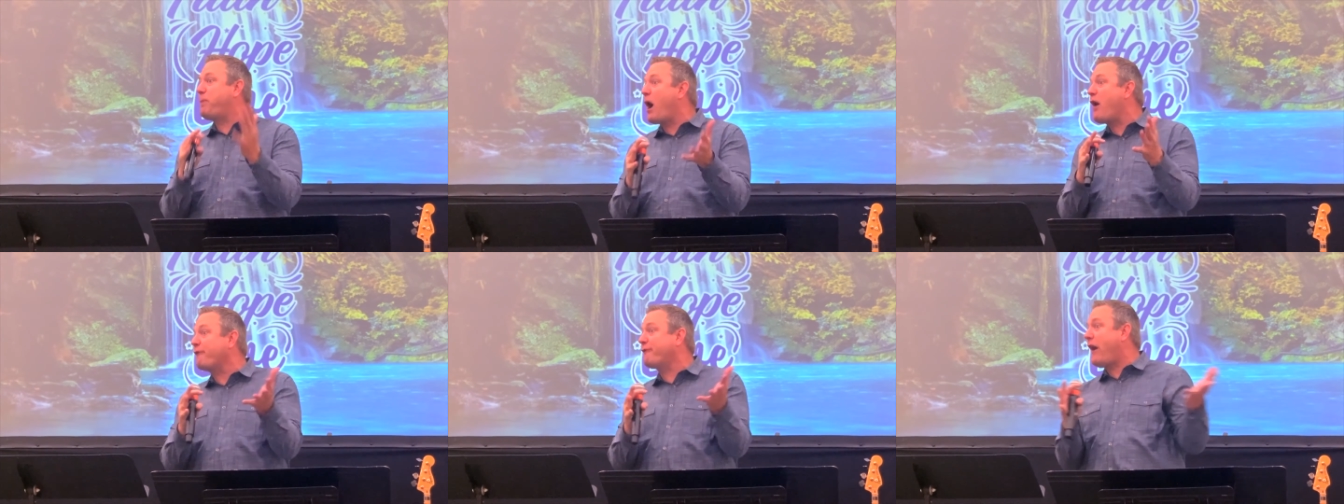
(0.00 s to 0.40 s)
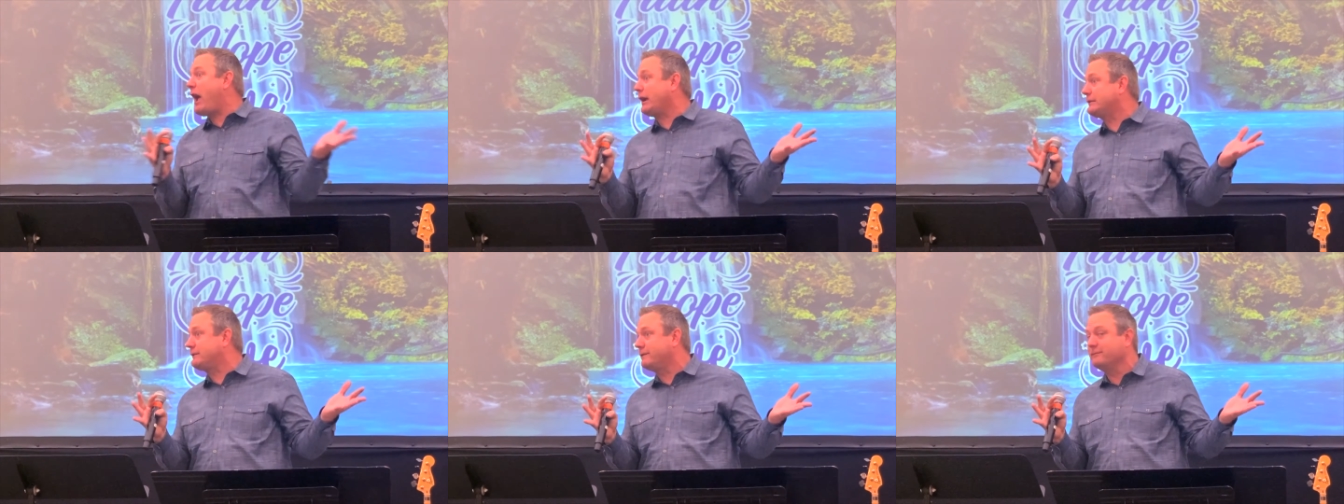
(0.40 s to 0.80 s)

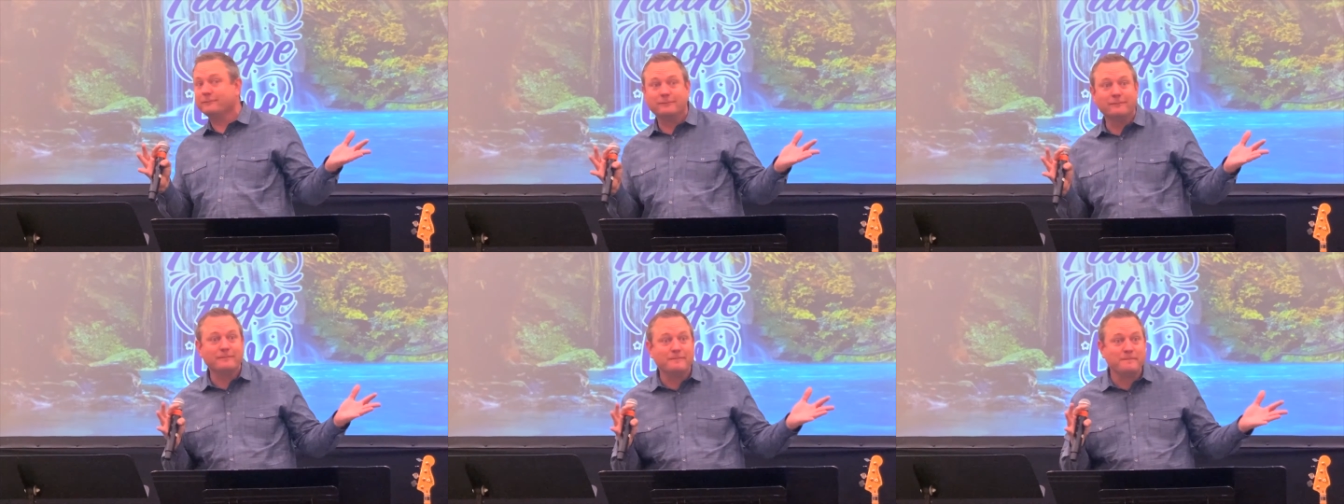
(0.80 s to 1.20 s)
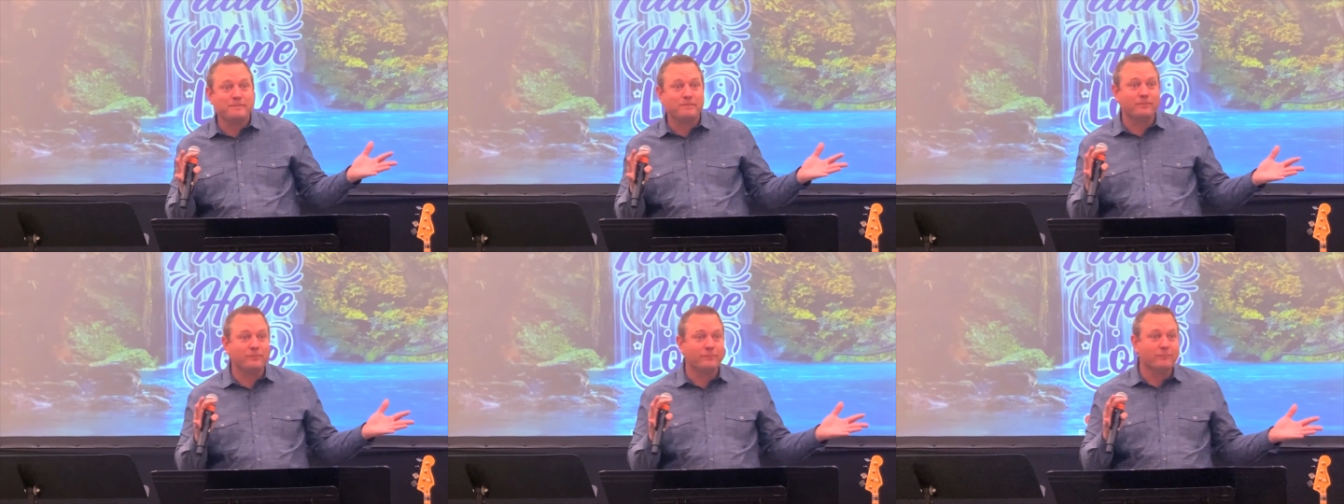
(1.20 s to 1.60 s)
perfect,
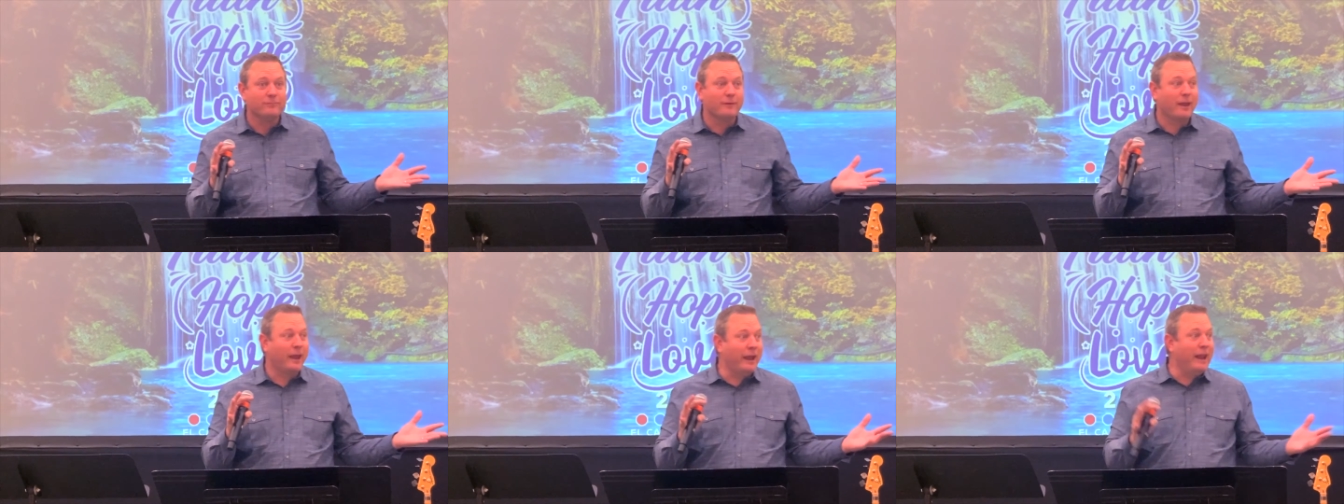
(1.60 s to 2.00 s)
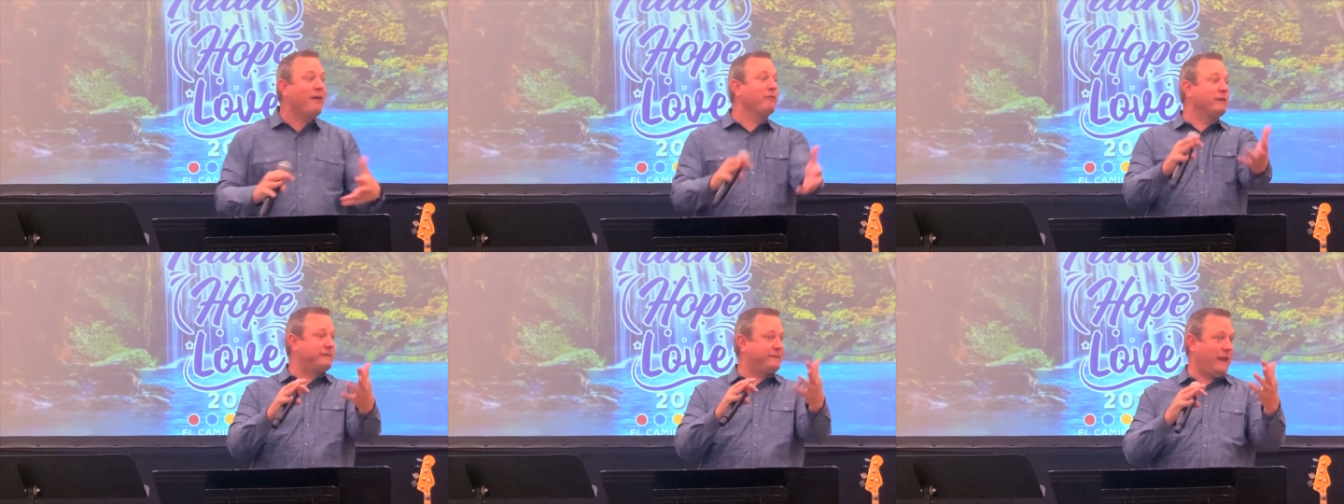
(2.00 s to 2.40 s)
he
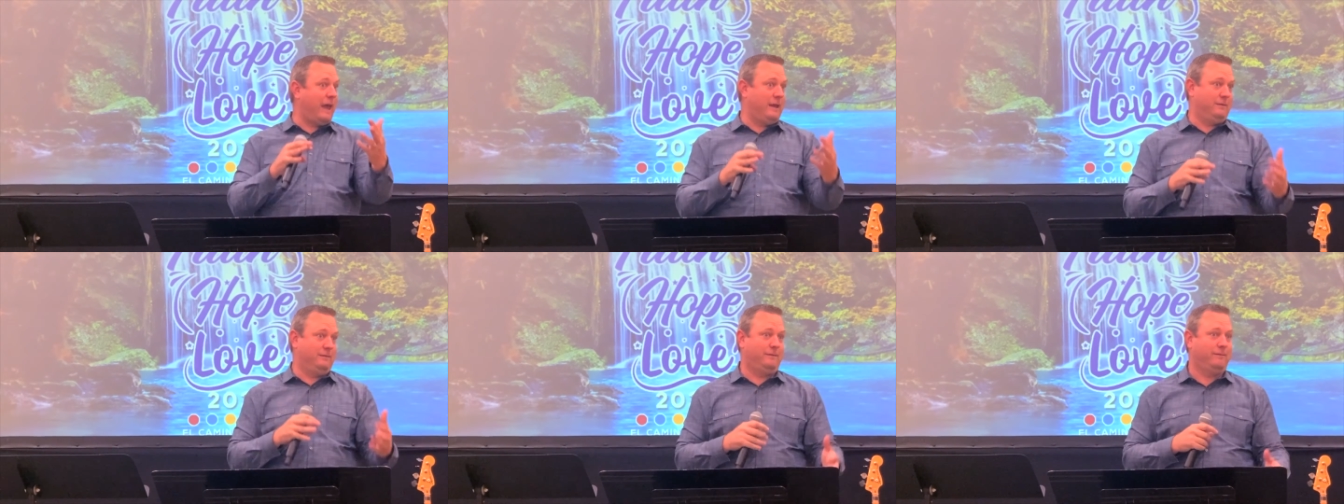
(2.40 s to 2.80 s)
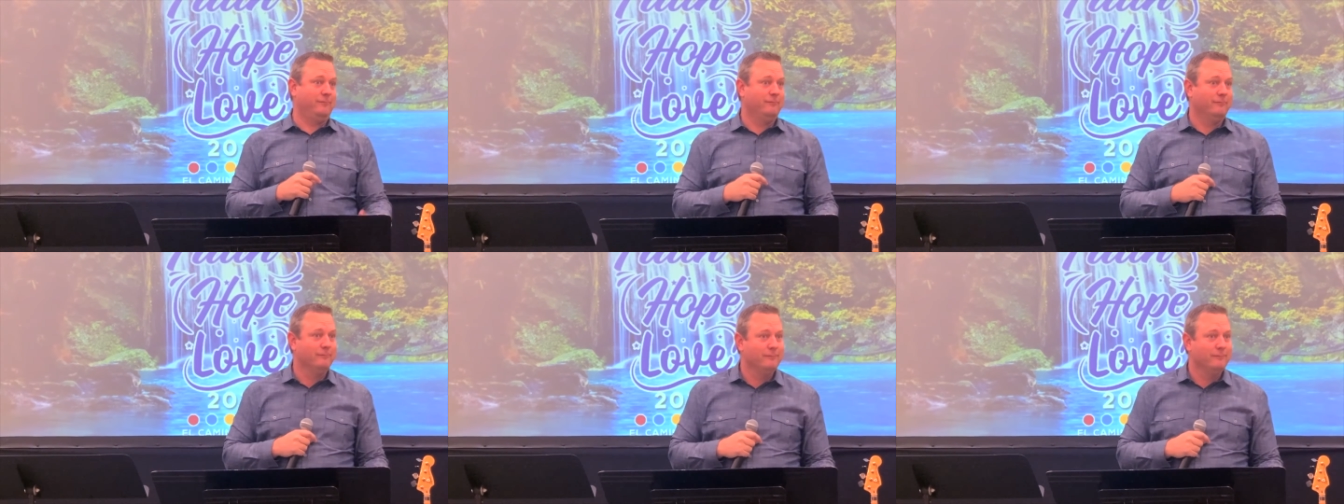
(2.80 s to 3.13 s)
never sinned.